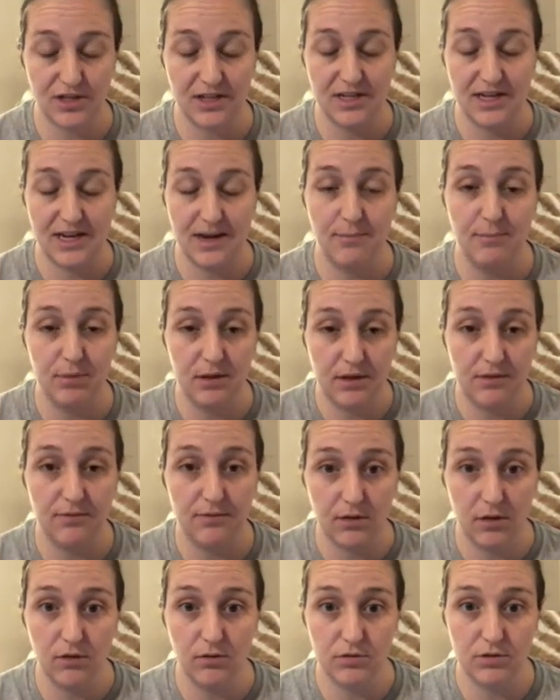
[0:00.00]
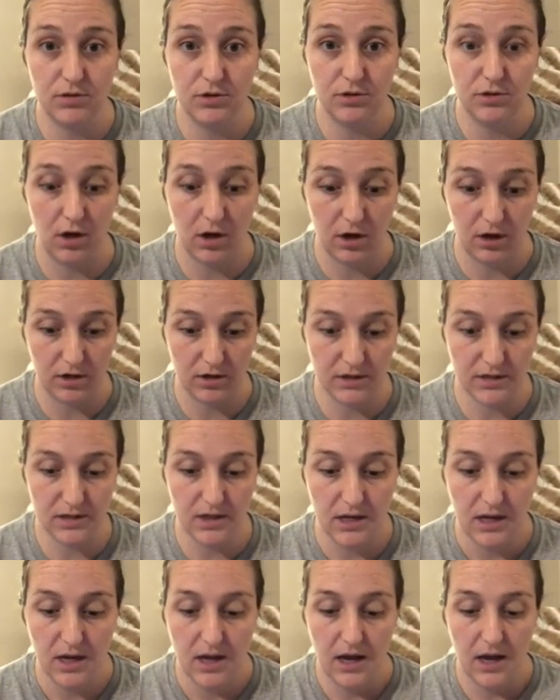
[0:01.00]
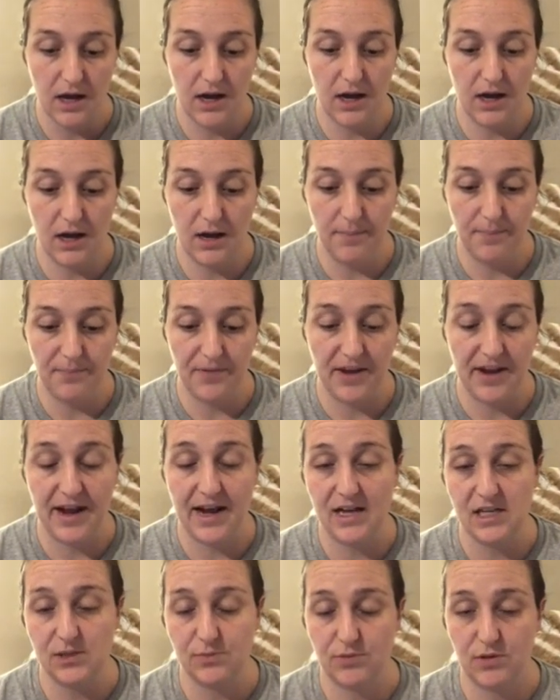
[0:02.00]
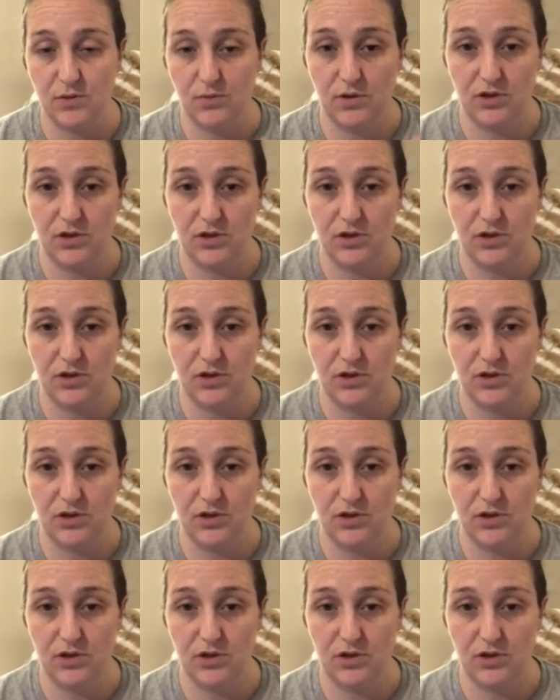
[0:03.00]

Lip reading: to get blood flow to the heart. And aspirin,